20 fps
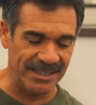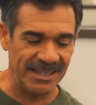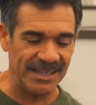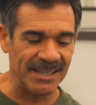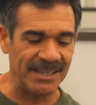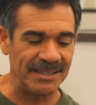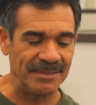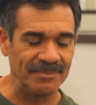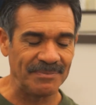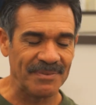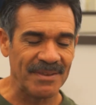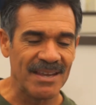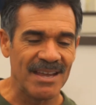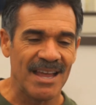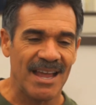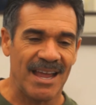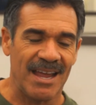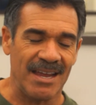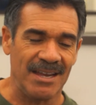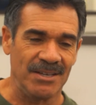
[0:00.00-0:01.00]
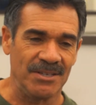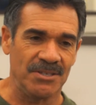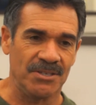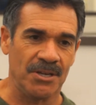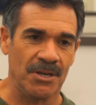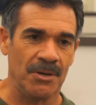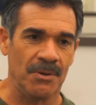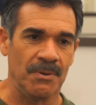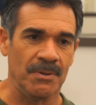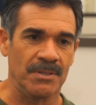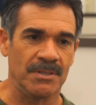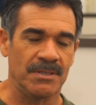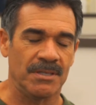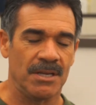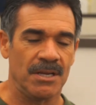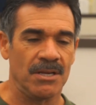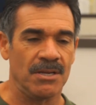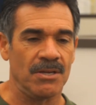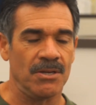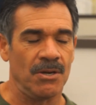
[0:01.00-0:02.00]
Um, and so it's
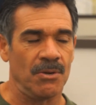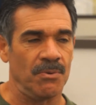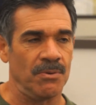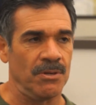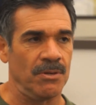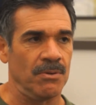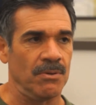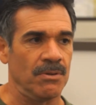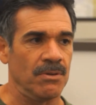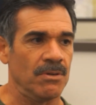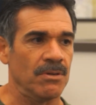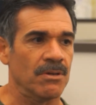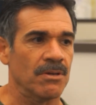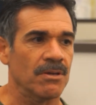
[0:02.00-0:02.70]
you know you